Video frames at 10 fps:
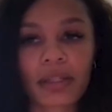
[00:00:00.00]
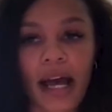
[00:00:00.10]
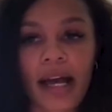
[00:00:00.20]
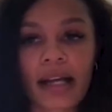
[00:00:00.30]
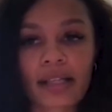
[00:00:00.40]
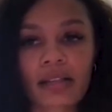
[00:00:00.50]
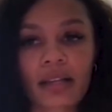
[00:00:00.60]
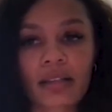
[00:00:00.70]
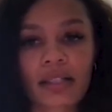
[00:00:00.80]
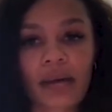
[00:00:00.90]
that, cause I
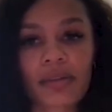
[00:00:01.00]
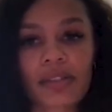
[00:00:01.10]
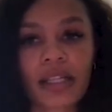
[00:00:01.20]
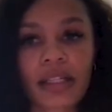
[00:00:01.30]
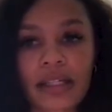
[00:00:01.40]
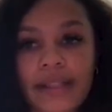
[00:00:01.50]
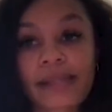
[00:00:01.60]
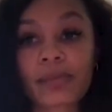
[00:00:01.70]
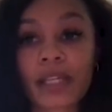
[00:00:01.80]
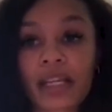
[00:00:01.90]
thought that was like going to
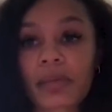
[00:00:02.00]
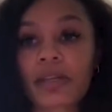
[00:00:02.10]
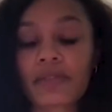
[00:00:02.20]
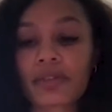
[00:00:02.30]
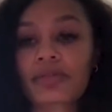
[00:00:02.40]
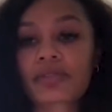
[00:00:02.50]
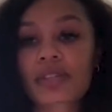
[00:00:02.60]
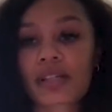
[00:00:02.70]
keep getting me views,